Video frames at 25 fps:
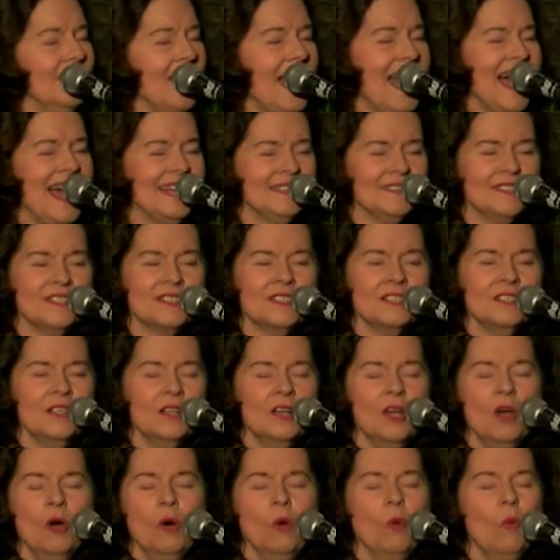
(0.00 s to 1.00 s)
that's
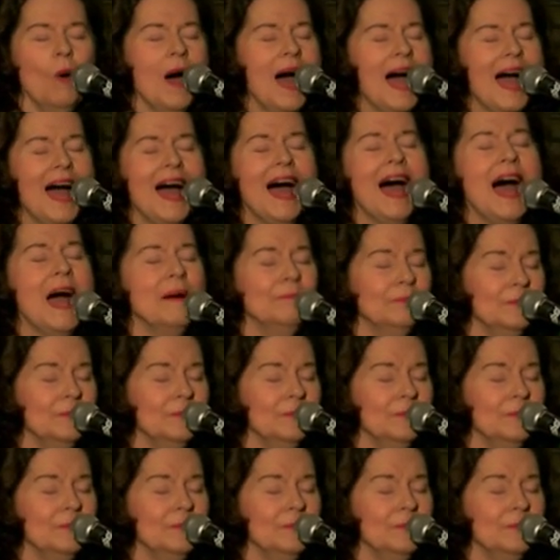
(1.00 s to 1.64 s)
why I'm